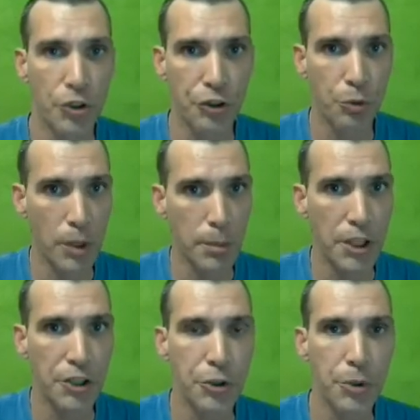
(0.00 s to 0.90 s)
which is what I'm
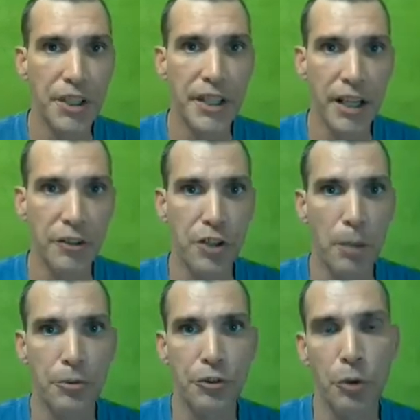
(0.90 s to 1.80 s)
going to do in the next
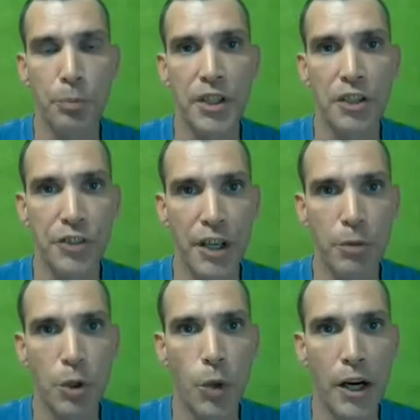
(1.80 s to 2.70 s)
episode because
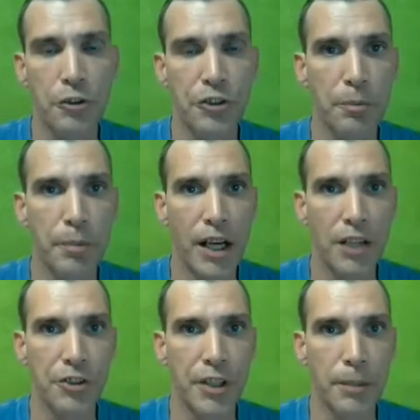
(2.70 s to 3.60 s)
that requires
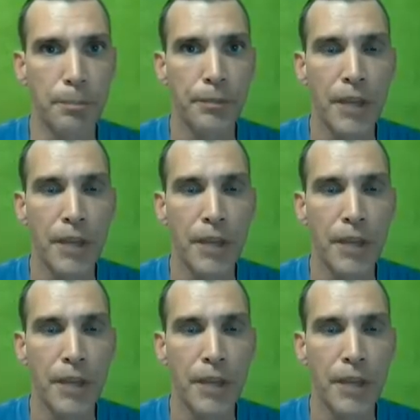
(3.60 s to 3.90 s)
compositing.